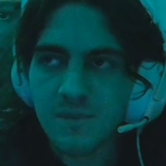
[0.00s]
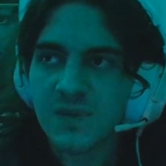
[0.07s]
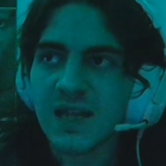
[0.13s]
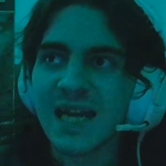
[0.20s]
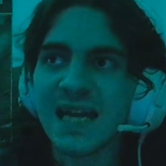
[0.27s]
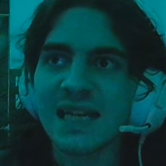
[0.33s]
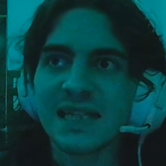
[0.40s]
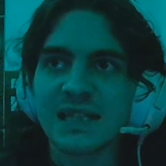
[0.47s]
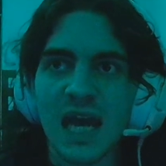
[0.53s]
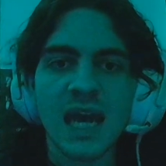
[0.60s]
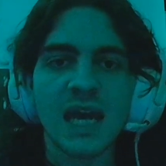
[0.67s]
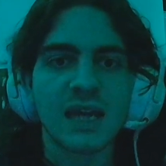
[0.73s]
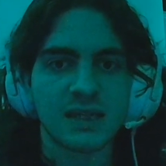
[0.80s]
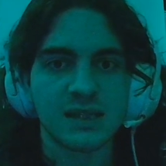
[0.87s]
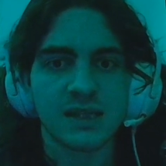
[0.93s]
It
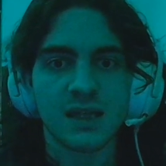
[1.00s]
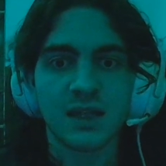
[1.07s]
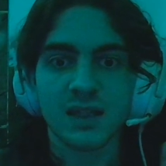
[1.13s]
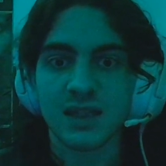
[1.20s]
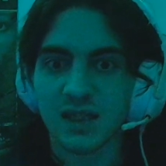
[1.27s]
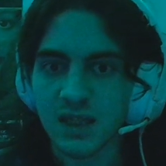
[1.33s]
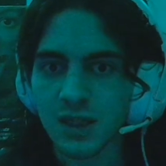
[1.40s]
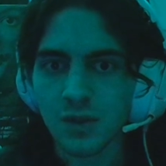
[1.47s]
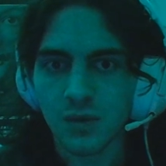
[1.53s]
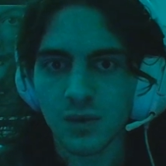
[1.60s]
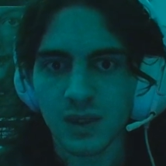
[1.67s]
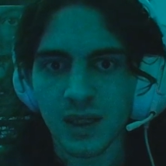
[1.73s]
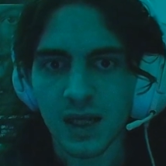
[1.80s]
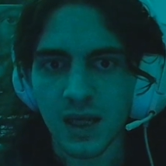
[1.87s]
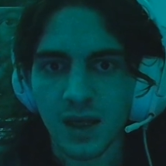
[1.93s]
takes,
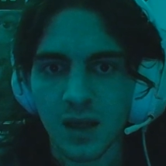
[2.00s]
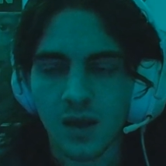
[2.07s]
literally,